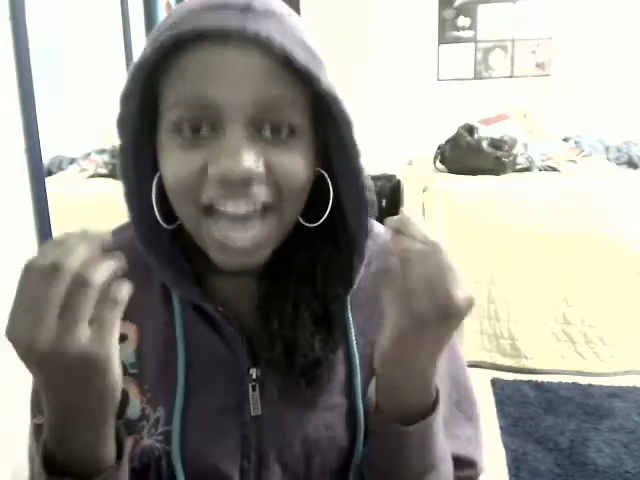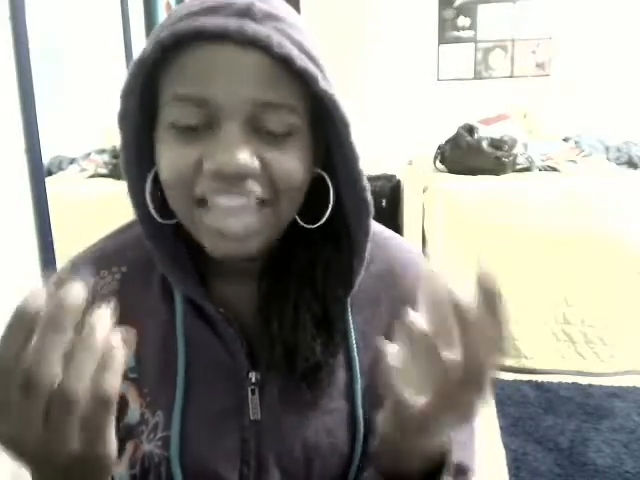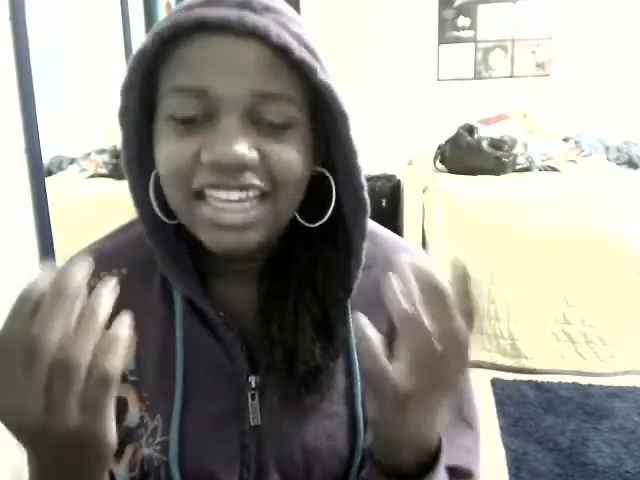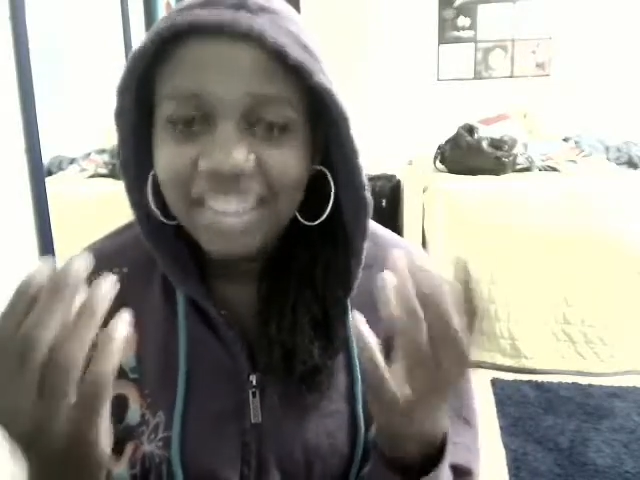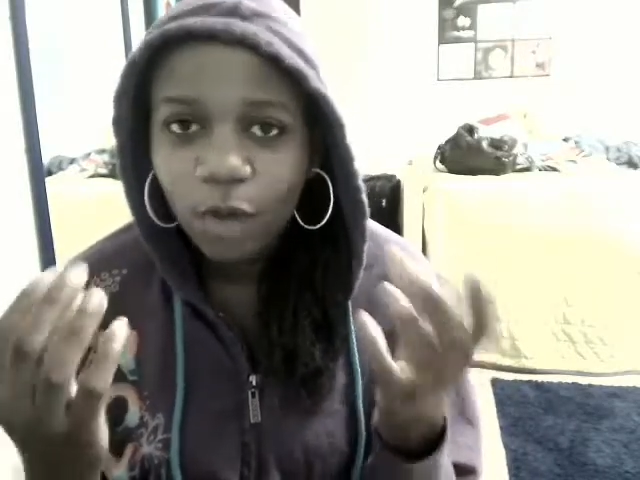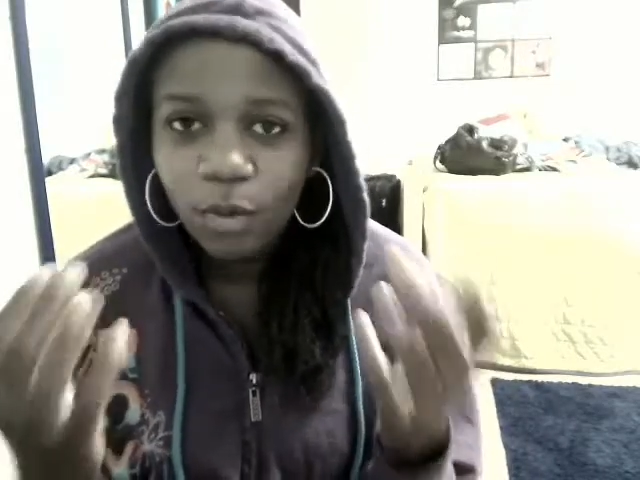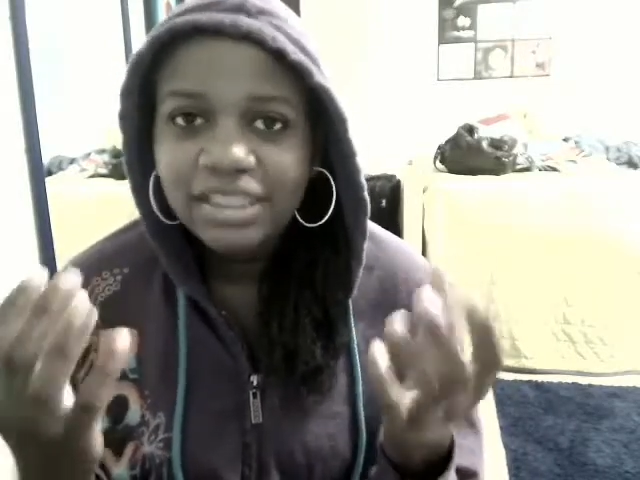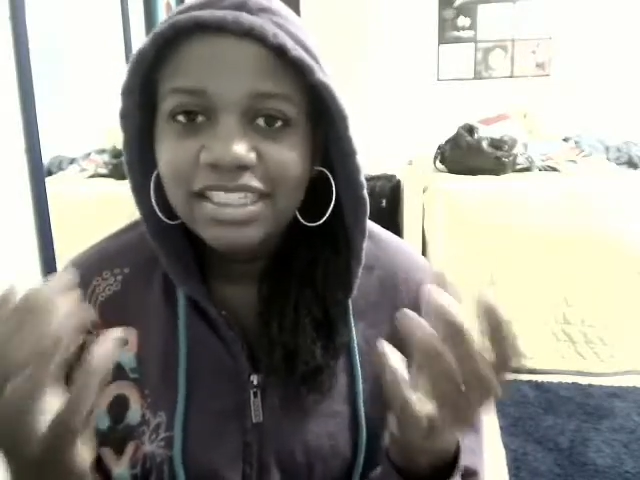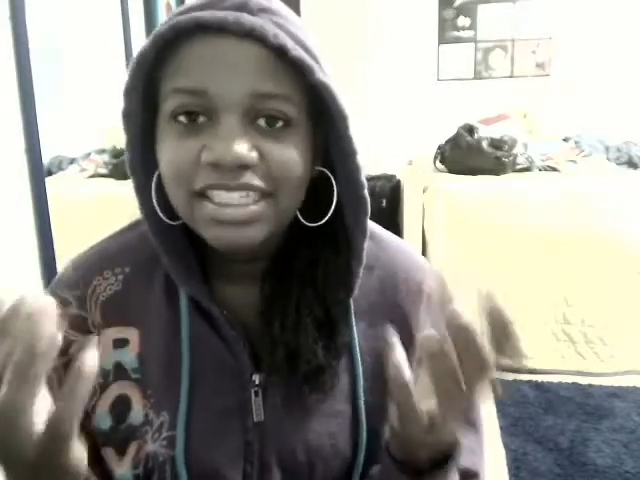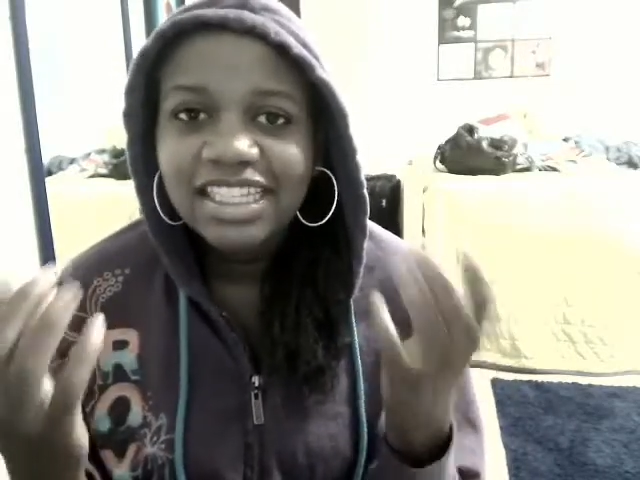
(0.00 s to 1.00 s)
I cannot
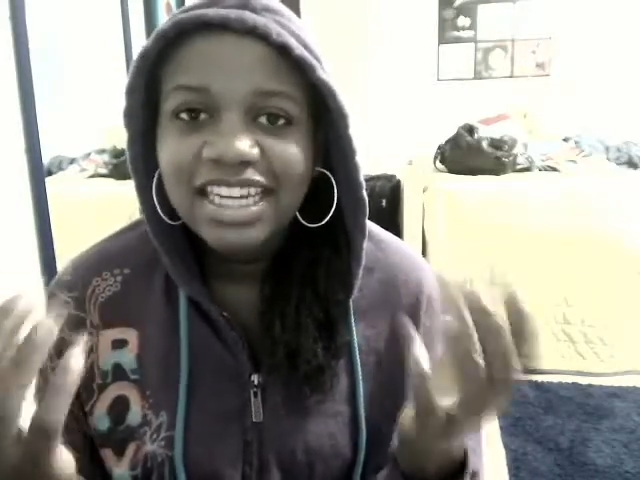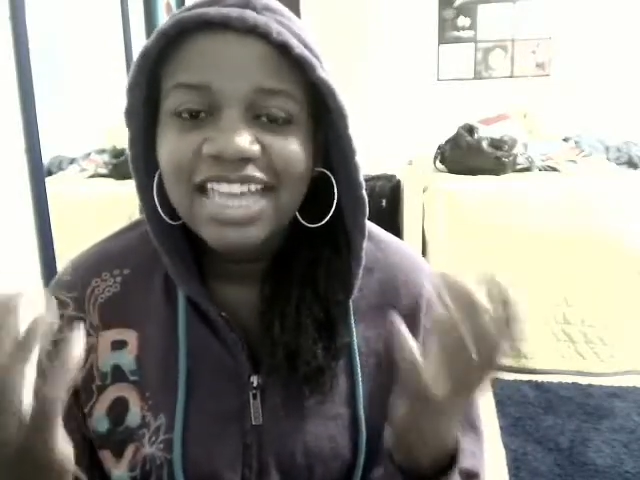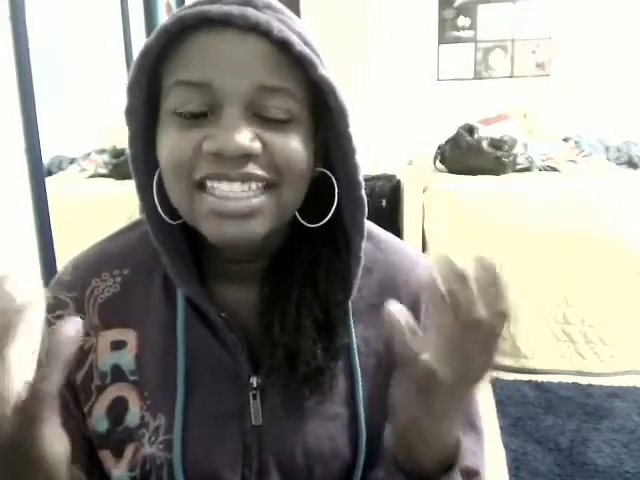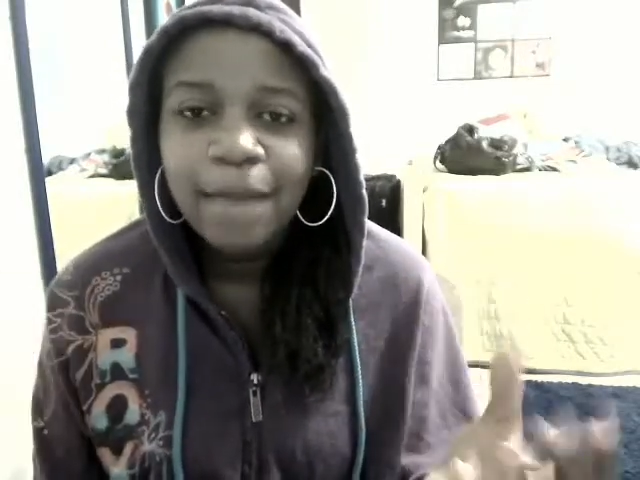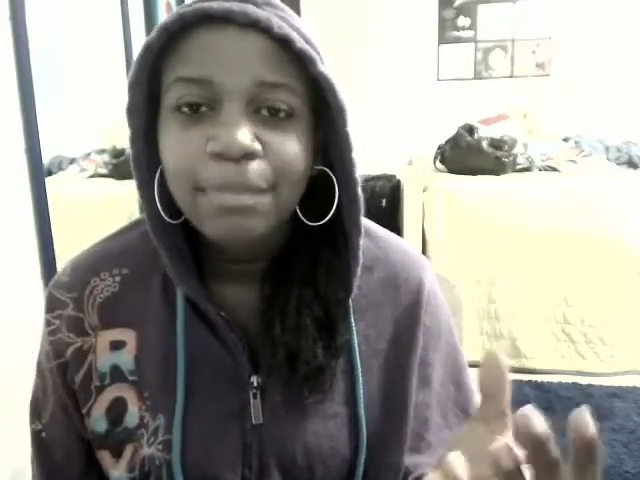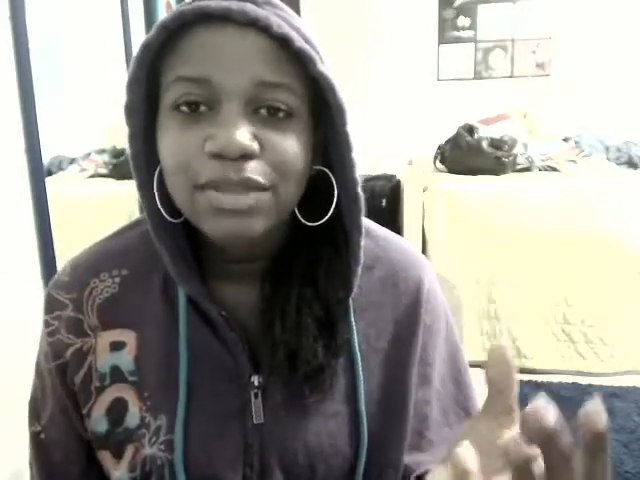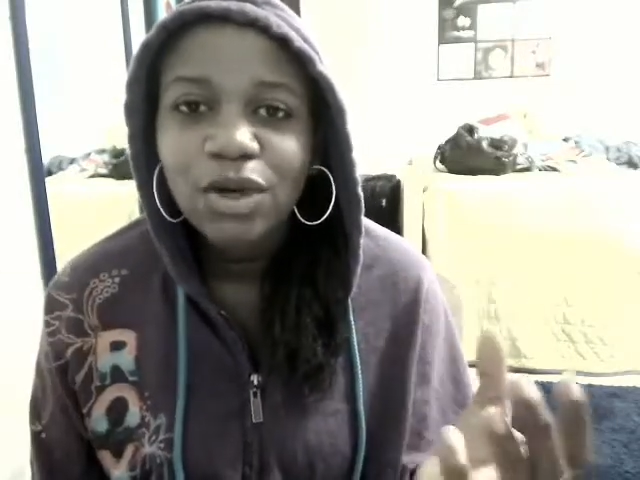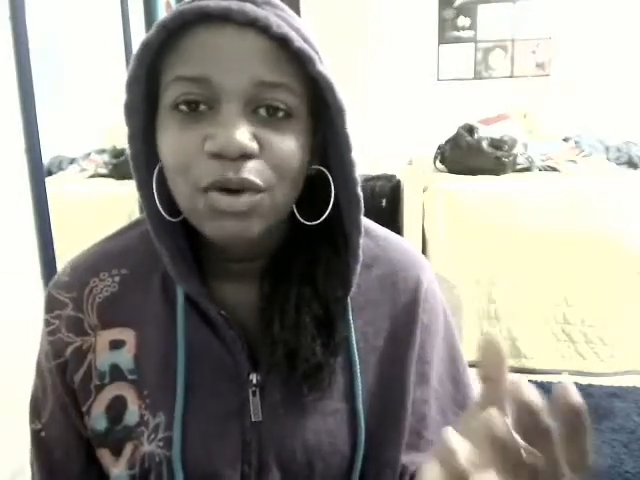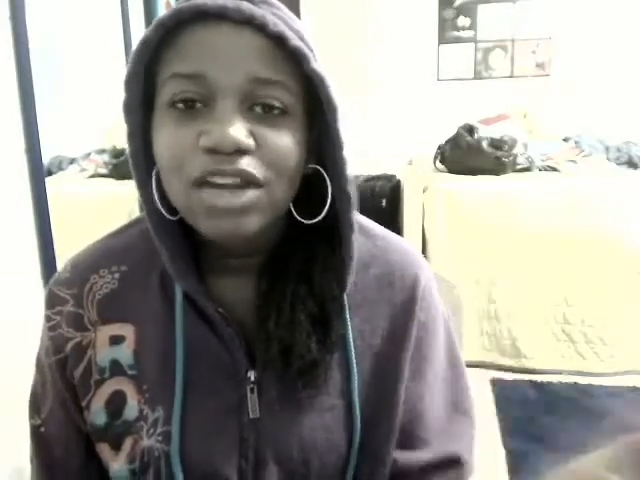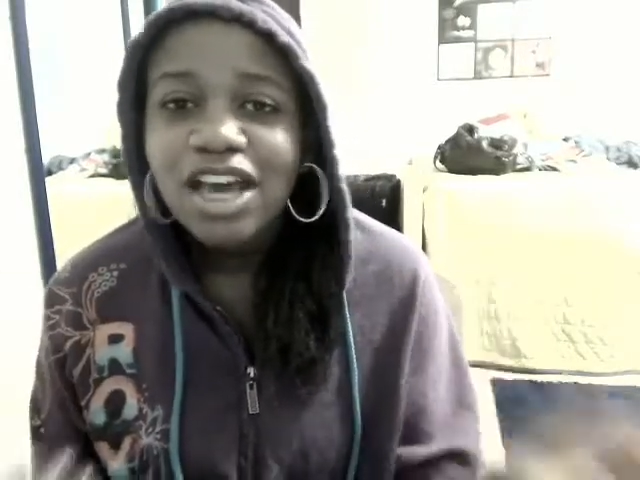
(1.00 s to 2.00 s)
wait to see the next
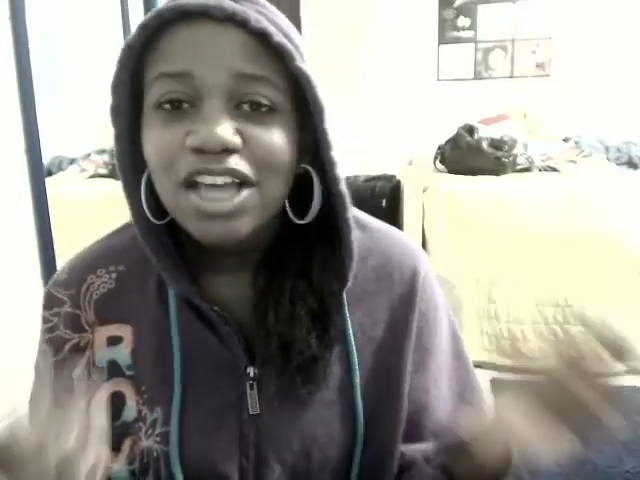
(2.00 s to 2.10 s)
episode.